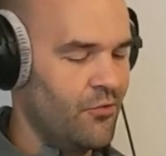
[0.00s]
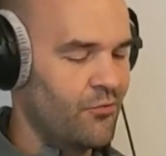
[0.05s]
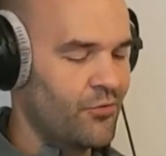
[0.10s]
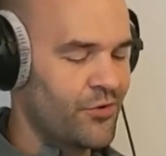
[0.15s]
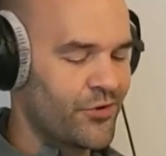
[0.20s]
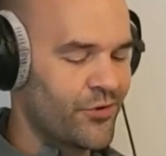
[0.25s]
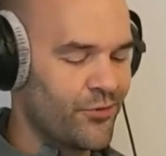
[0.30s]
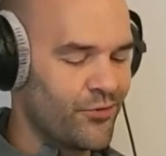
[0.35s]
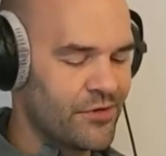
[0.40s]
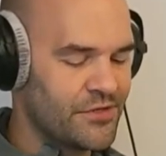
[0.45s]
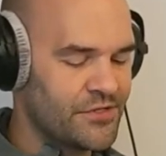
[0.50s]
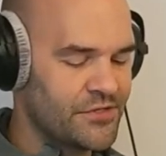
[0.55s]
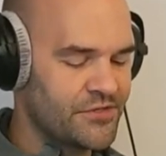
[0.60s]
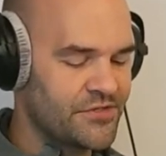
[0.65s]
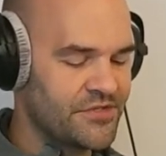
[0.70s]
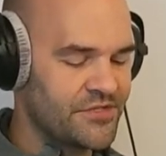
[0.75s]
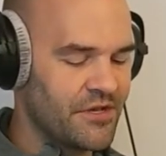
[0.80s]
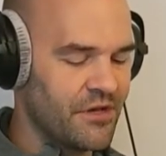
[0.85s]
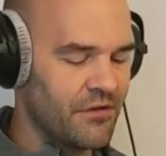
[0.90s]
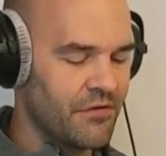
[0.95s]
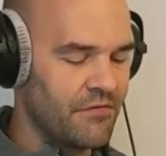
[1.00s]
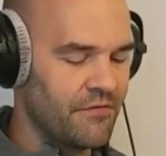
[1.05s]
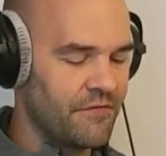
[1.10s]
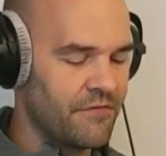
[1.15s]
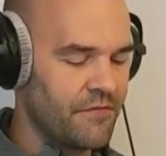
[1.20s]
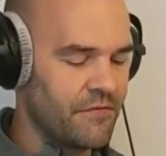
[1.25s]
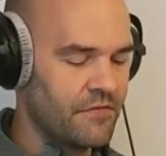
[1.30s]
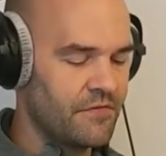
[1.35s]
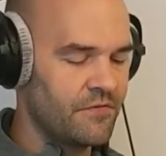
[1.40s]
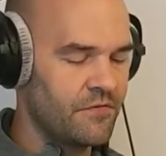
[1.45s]
record
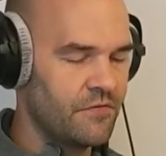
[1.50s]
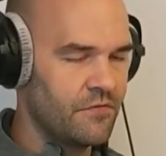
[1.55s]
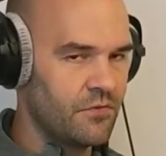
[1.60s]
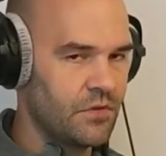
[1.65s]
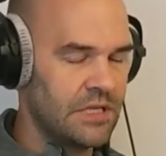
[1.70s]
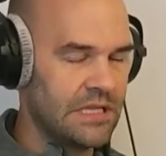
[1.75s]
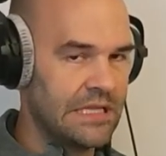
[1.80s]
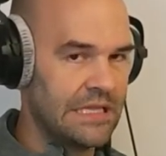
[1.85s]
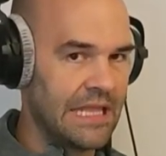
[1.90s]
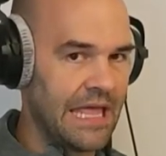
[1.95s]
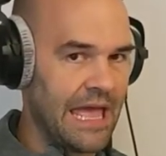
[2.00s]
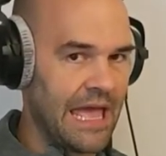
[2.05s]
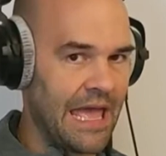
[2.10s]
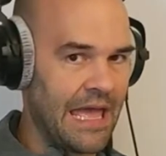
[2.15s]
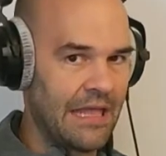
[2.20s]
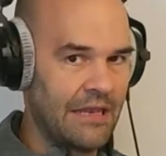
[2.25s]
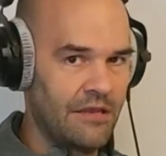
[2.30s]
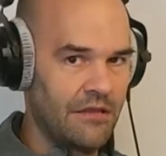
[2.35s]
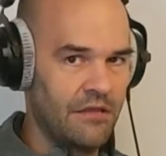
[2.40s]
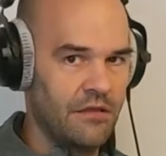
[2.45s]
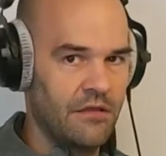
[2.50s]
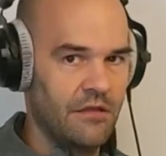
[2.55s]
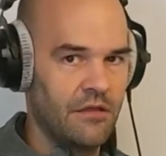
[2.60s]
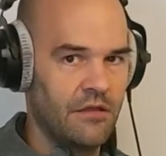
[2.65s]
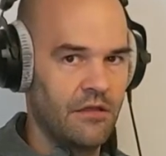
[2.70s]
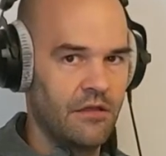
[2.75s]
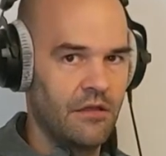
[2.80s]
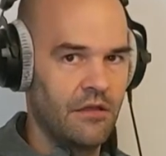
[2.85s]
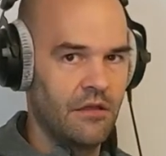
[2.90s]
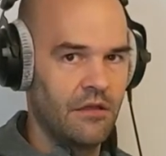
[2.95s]
yourself doing that
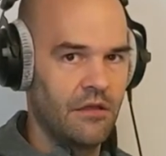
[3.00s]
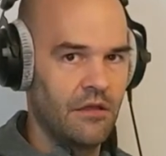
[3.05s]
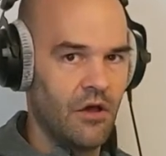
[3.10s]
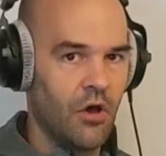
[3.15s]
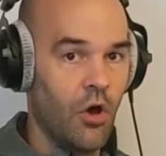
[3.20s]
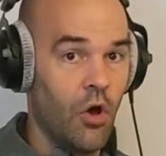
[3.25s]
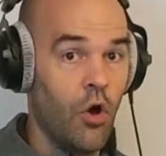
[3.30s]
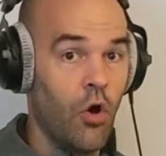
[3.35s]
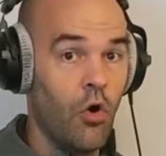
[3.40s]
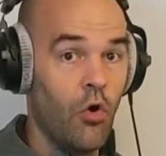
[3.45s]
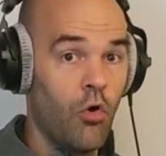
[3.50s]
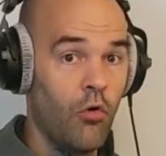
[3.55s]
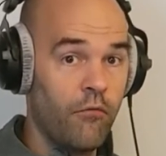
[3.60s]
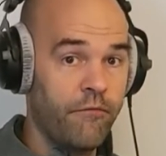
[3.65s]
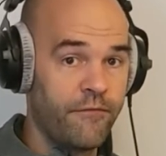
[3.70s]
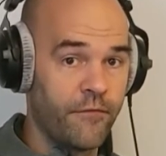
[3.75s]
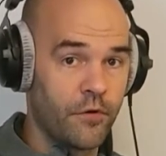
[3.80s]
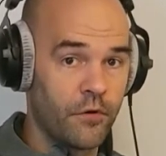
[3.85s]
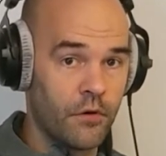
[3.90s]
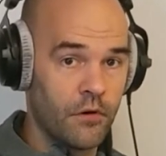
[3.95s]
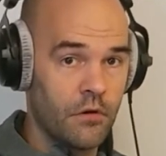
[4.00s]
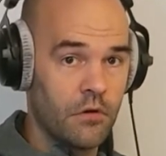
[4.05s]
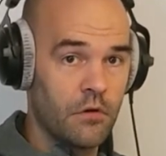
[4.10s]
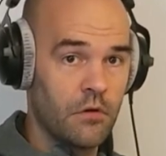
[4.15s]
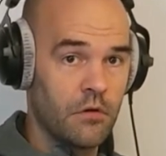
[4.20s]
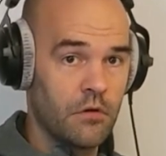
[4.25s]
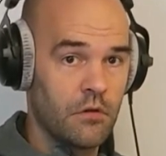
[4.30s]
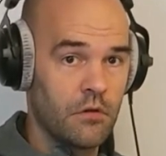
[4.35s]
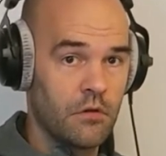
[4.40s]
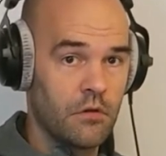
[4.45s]
over
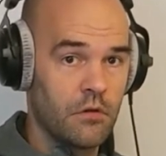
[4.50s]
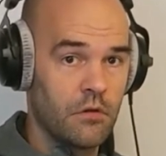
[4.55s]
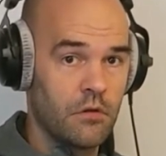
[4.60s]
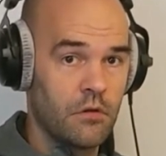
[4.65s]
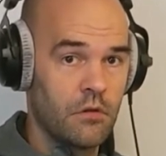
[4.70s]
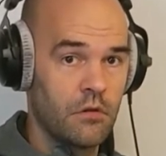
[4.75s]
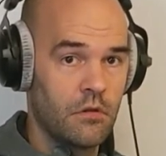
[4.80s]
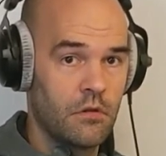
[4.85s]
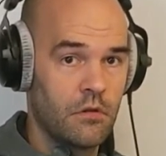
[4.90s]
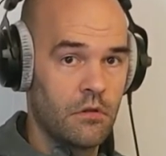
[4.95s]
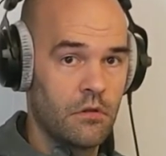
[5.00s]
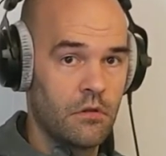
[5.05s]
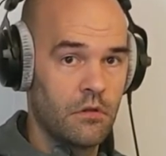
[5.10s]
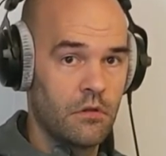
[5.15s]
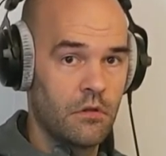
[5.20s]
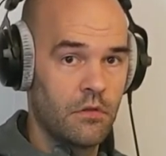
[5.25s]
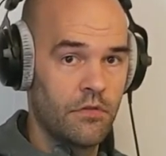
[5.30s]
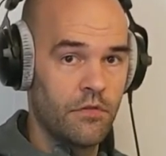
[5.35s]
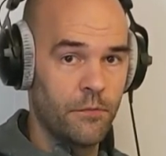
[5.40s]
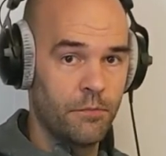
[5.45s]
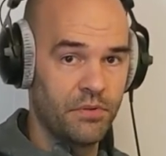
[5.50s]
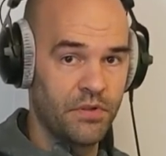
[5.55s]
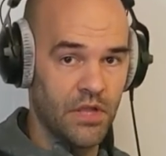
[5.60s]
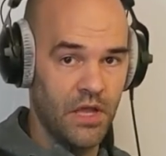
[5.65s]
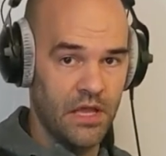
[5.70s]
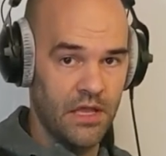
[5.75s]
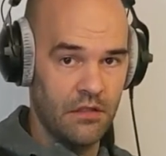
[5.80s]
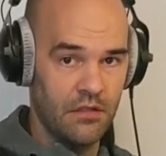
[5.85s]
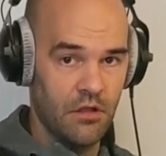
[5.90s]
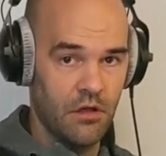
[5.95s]
the
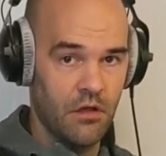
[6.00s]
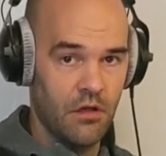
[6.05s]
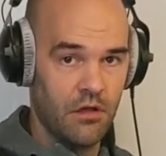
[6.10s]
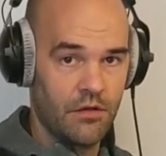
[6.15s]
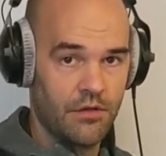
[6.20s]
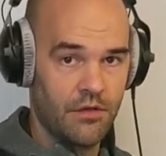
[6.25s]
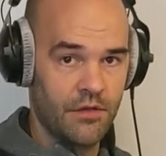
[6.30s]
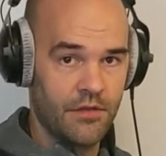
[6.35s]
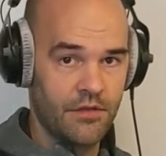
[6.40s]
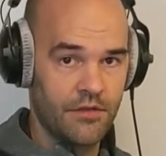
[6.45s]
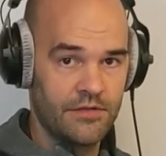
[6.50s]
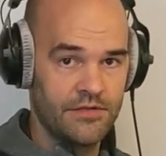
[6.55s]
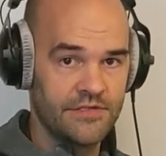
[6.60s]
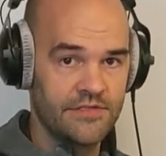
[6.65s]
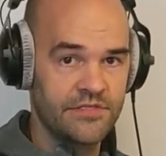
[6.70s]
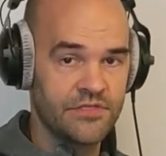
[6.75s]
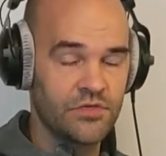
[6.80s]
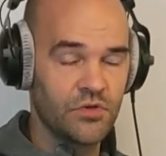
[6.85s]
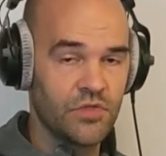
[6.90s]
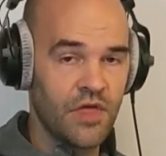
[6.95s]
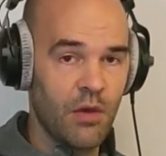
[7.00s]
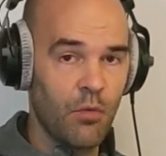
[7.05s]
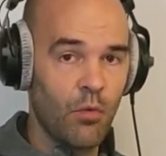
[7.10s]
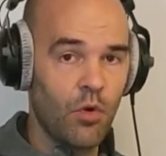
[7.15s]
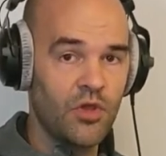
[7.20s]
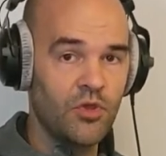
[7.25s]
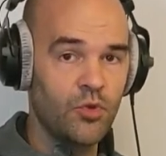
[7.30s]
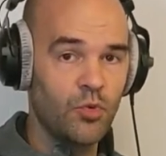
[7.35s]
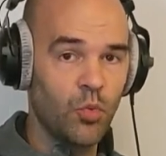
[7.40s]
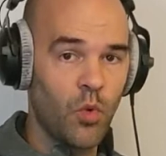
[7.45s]
play along so that
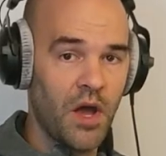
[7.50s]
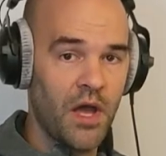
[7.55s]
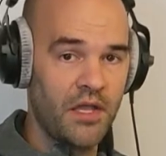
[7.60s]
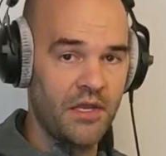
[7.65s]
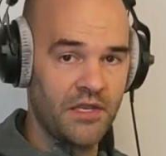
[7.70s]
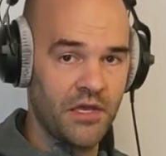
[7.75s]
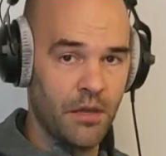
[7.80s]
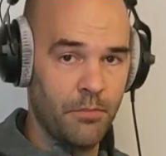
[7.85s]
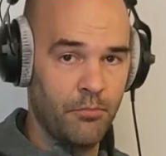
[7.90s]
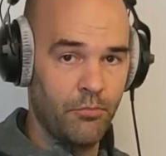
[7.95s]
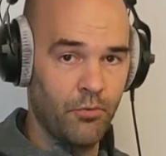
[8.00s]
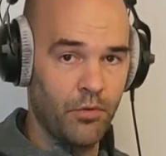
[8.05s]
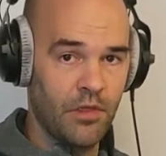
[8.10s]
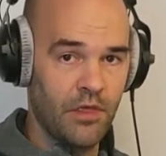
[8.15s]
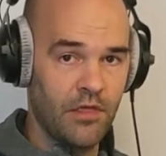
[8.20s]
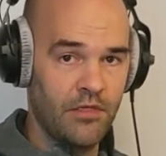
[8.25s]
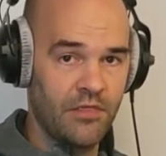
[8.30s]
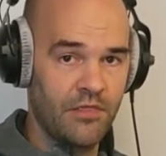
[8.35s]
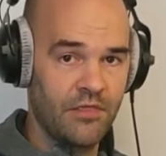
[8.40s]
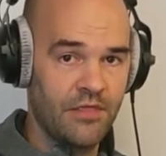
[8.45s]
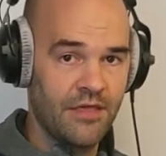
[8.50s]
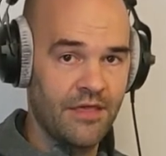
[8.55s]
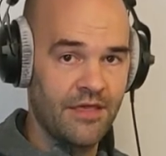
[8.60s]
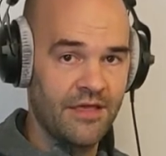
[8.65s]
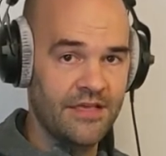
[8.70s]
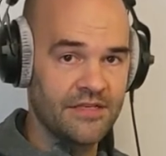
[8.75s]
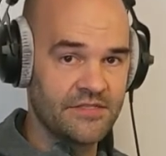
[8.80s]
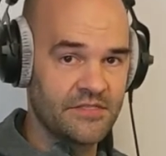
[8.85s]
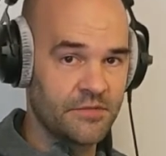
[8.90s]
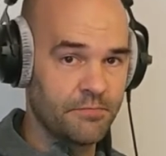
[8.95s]
what you wind up with
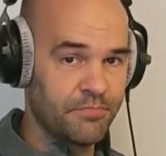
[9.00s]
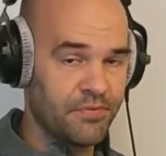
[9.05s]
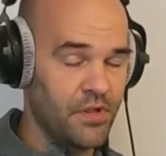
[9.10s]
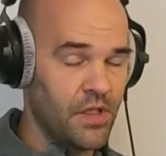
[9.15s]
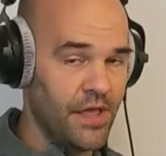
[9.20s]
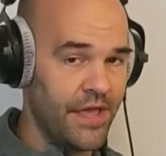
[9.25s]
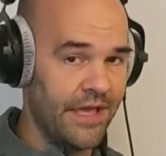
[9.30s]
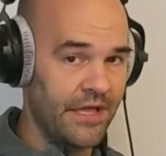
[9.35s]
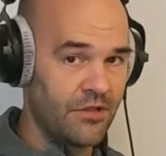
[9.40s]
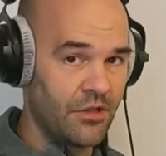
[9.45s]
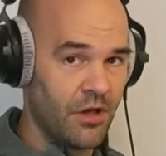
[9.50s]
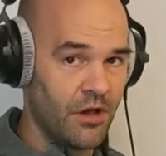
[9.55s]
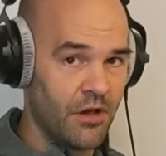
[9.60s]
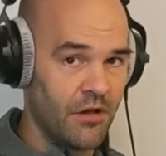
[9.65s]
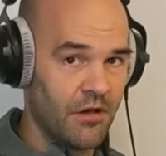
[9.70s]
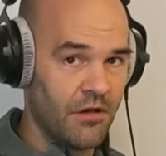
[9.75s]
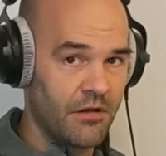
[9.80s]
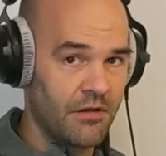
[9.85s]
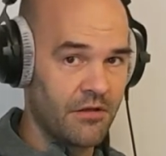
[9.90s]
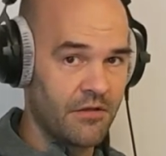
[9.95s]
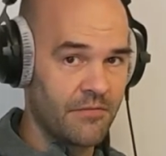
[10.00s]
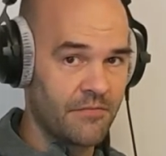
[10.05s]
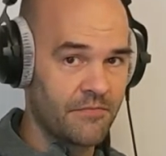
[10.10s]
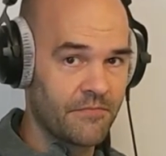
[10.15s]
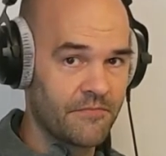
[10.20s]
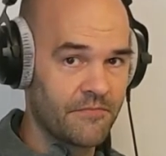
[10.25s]
is the play along